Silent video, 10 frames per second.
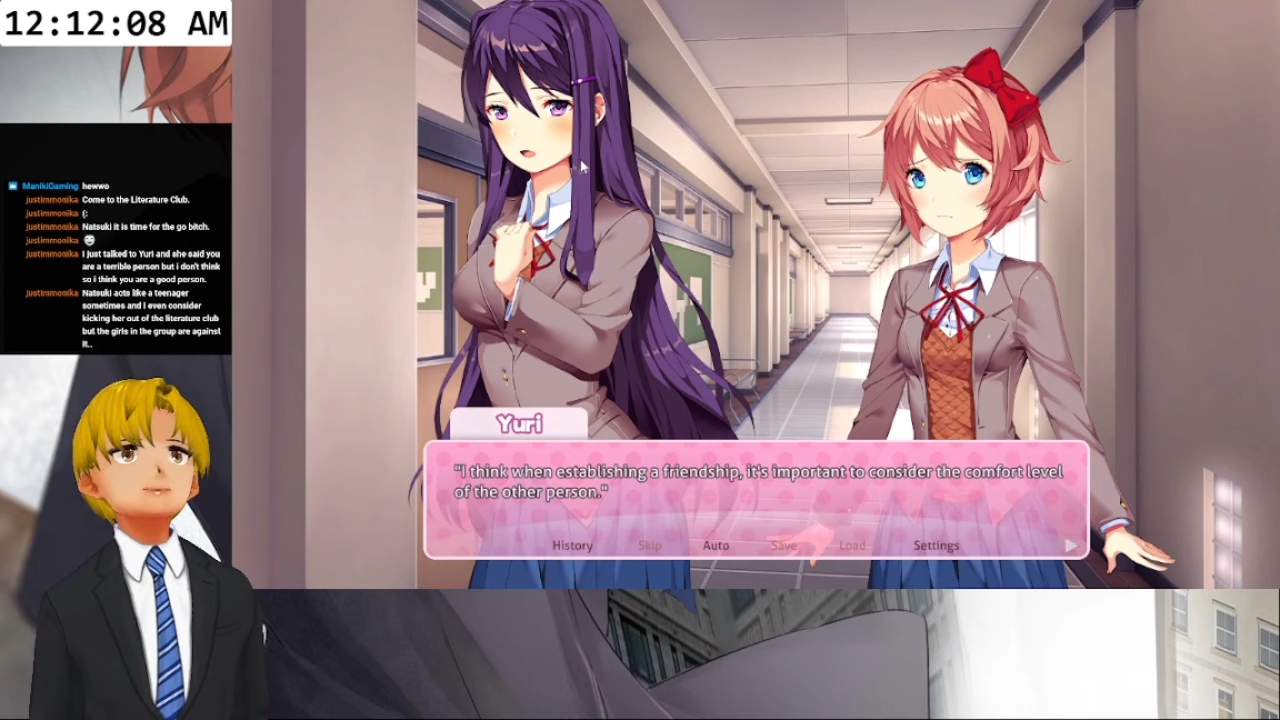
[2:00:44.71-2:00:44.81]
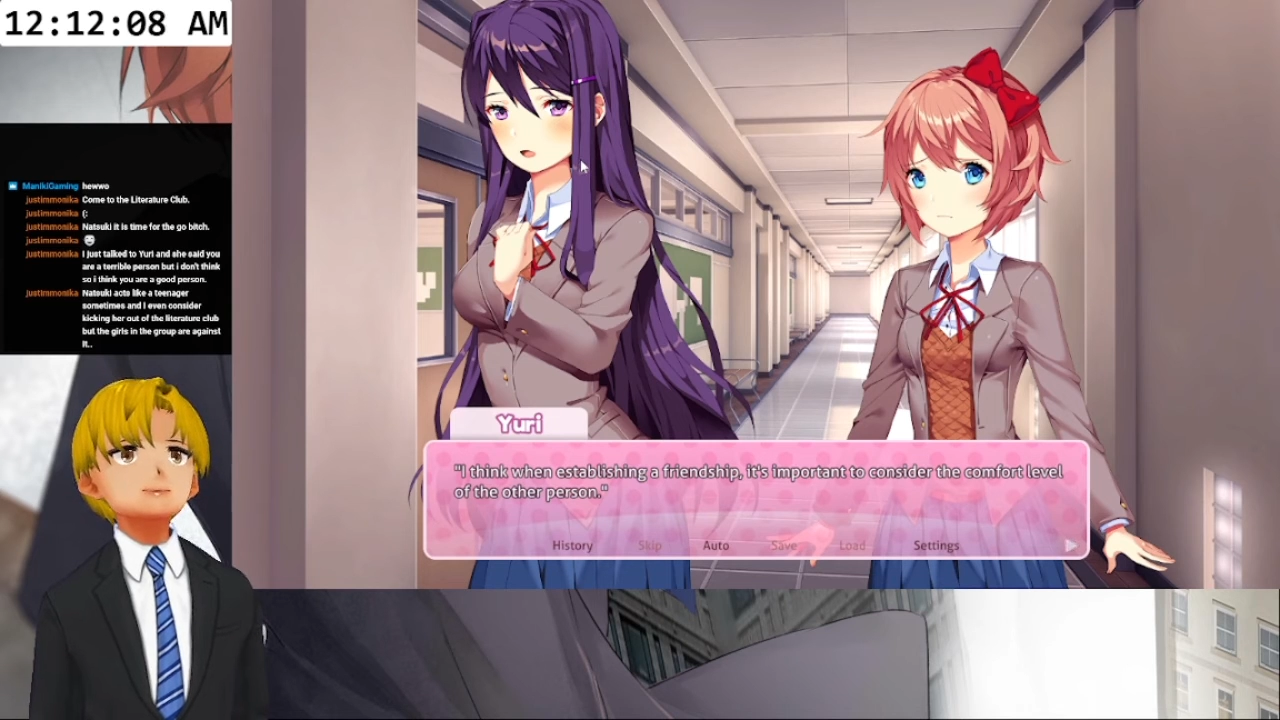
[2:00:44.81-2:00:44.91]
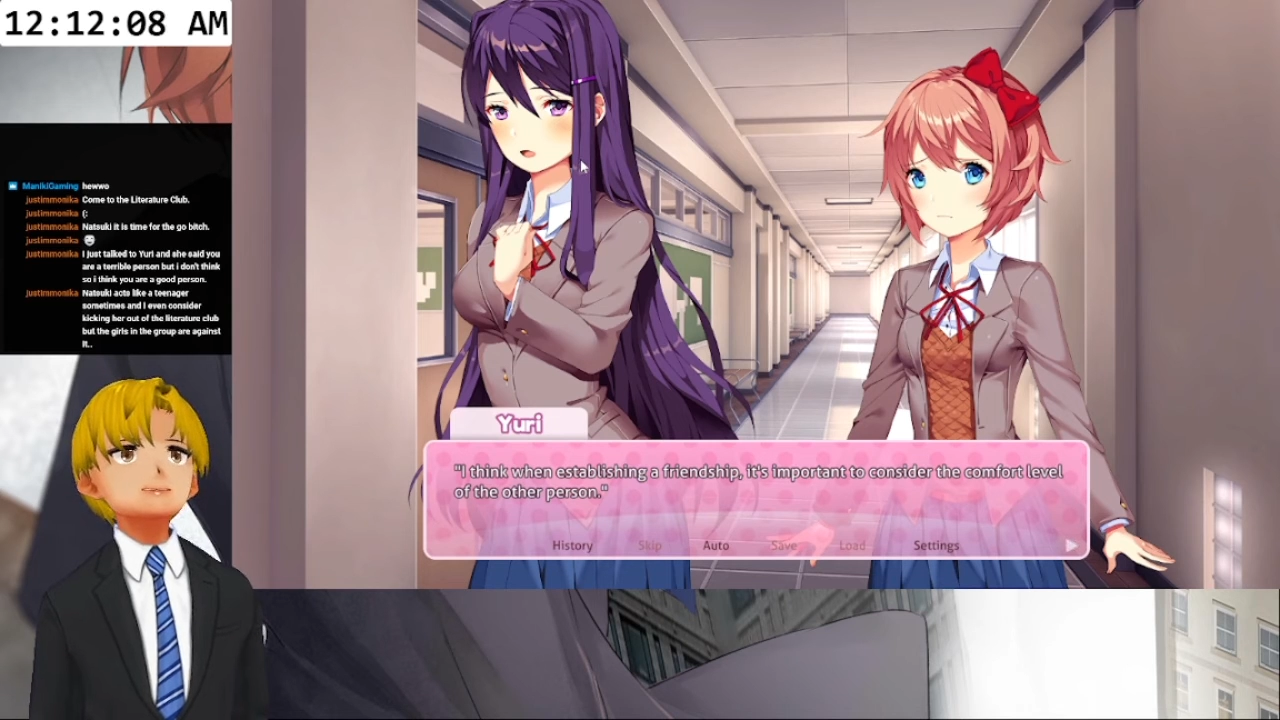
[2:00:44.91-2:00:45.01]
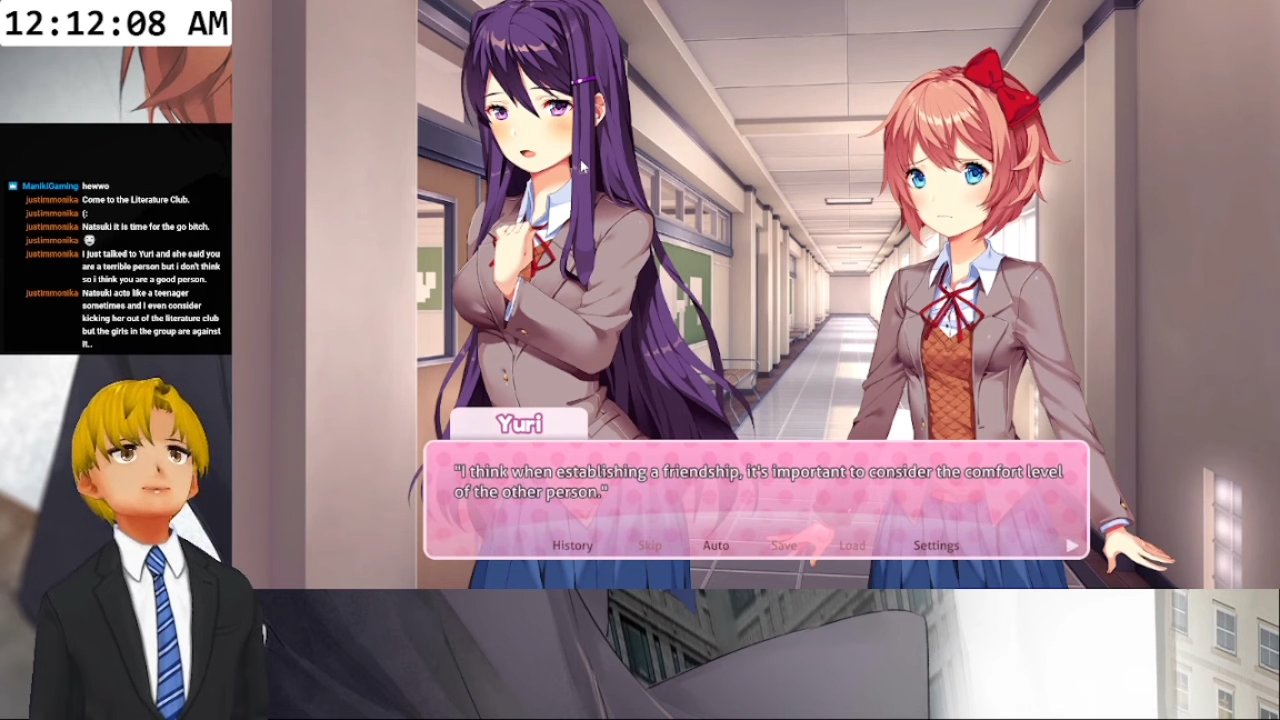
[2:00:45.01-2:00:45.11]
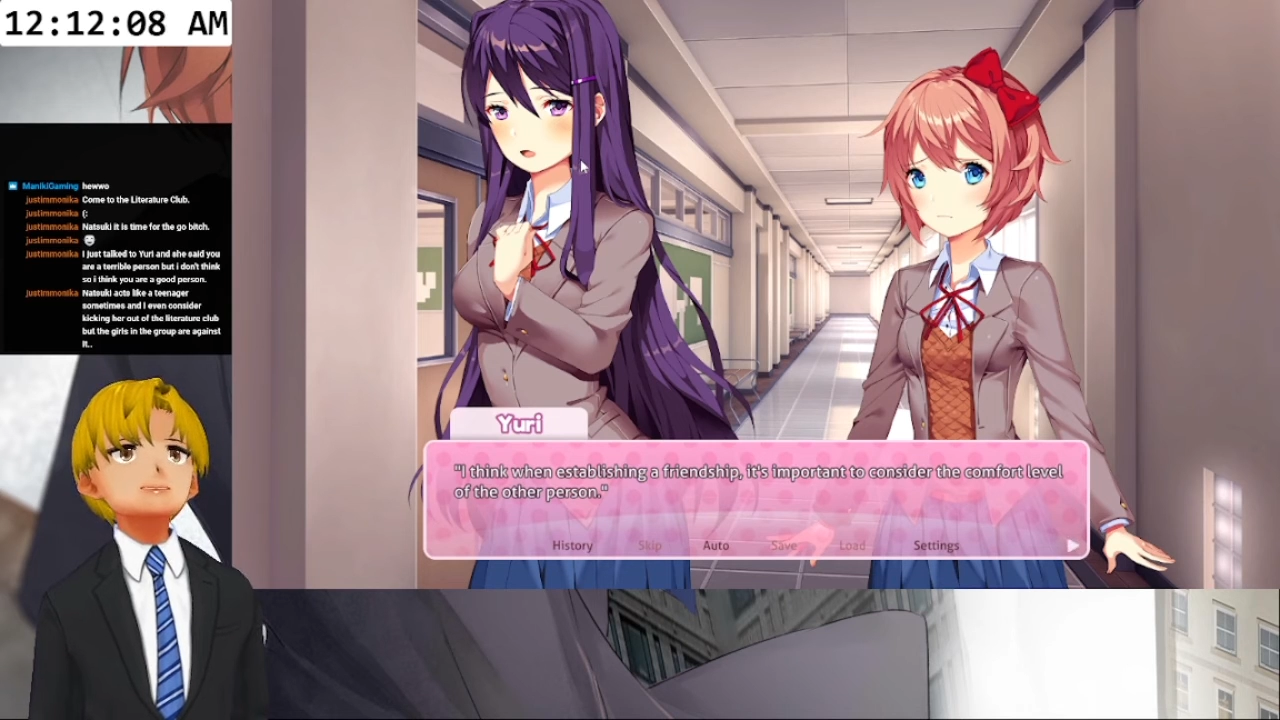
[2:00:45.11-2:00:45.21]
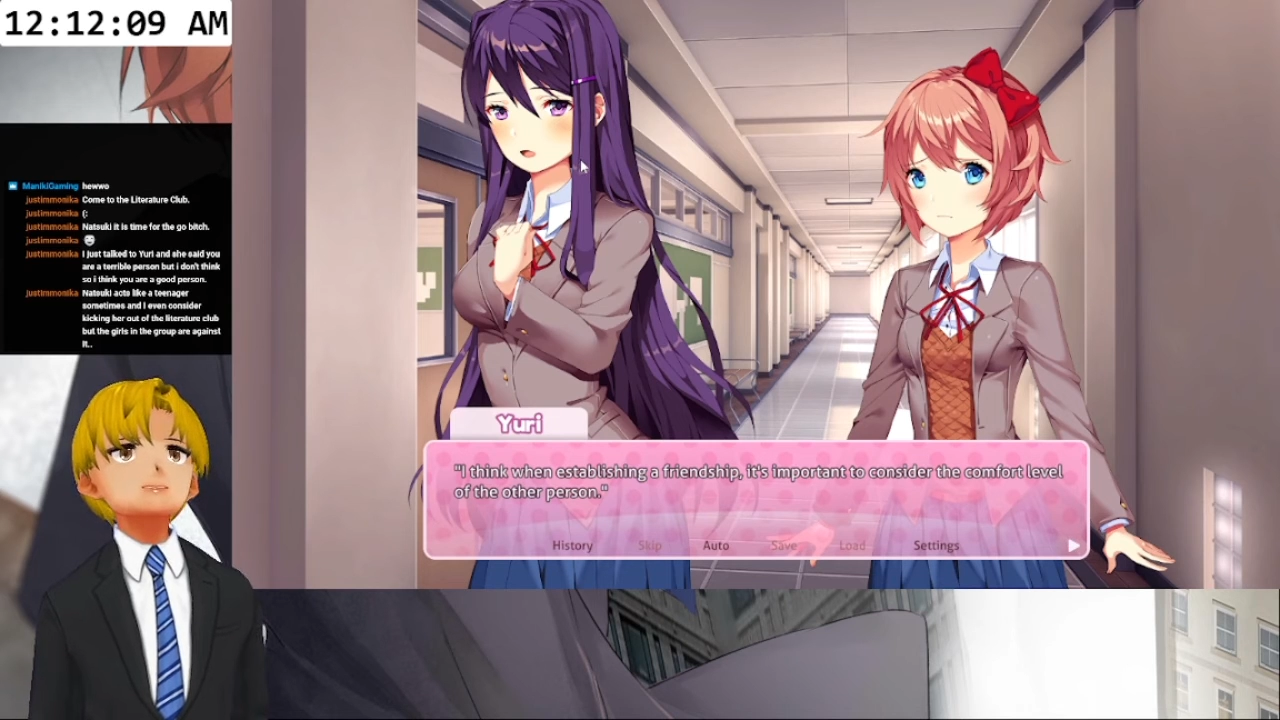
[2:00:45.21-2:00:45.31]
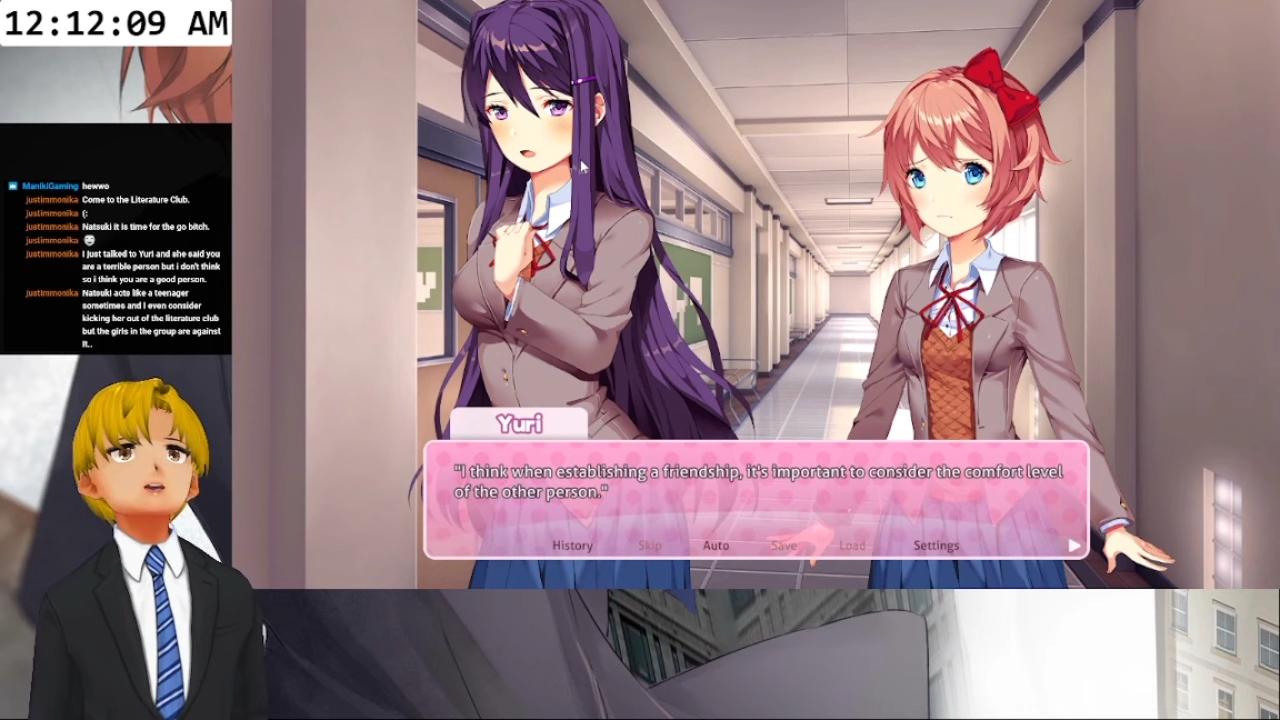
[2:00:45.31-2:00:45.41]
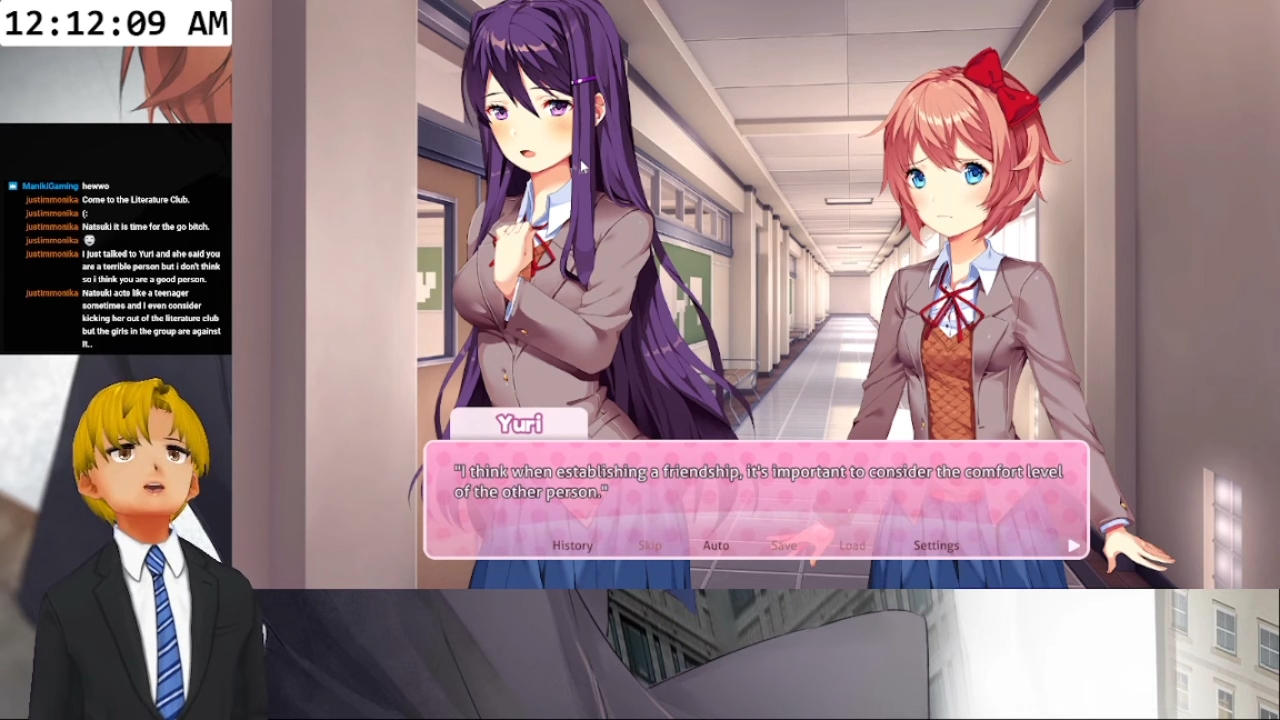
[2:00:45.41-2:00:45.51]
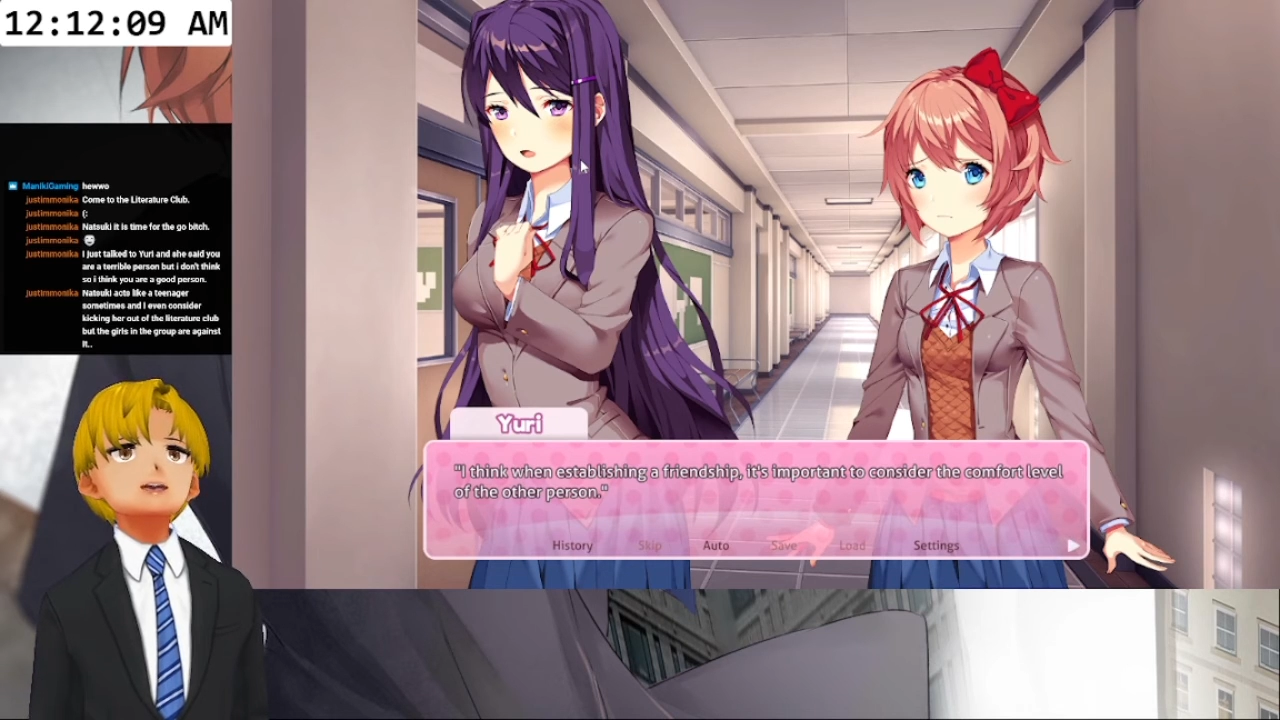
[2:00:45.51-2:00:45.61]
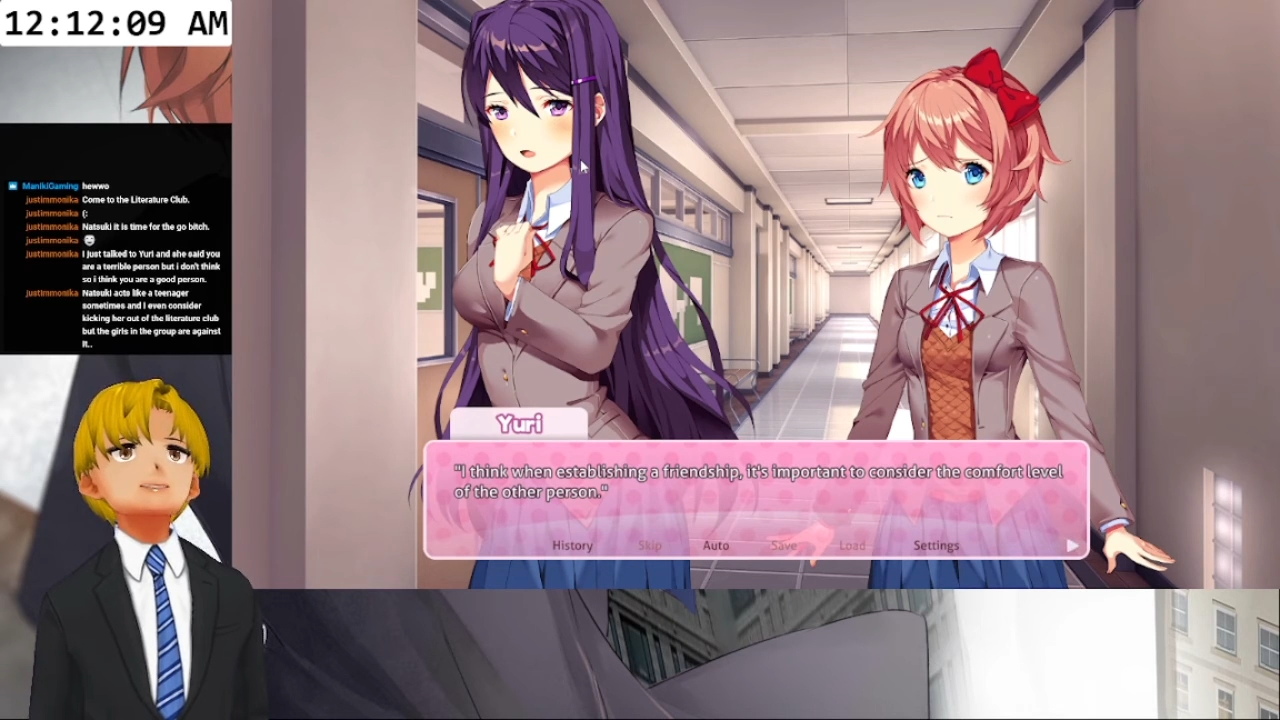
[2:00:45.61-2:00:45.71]
it's
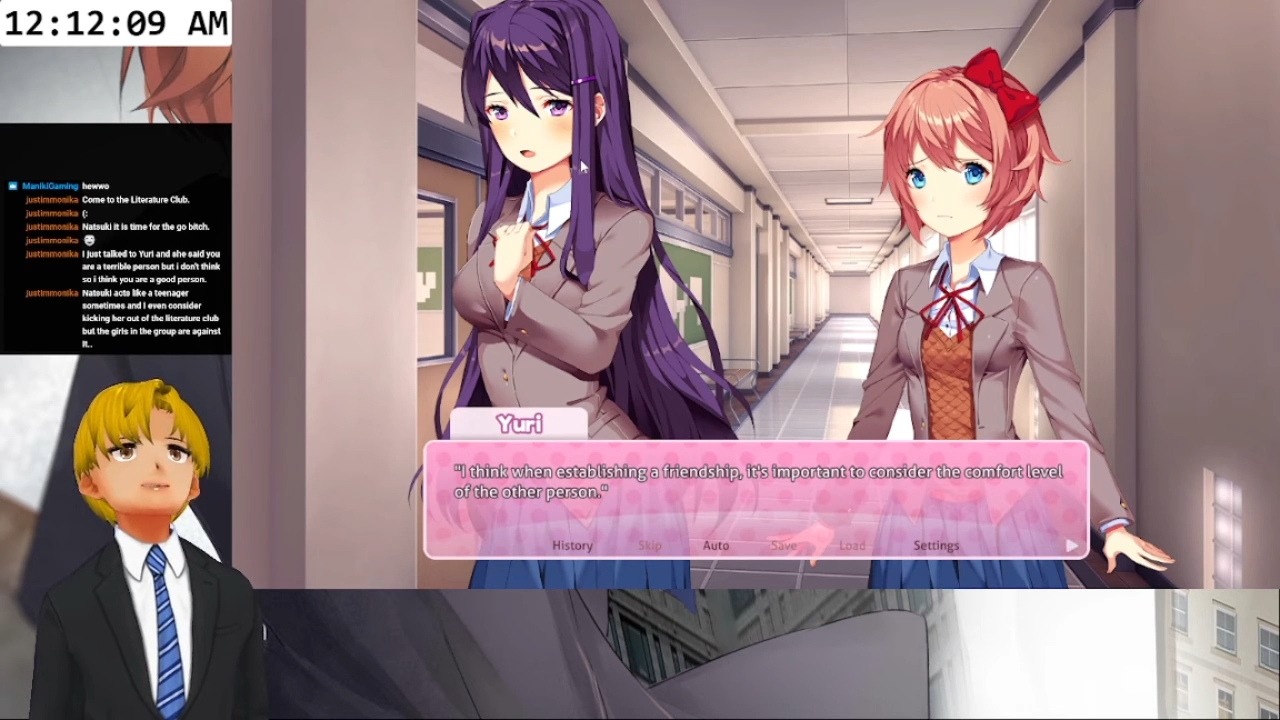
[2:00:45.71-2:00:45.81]
important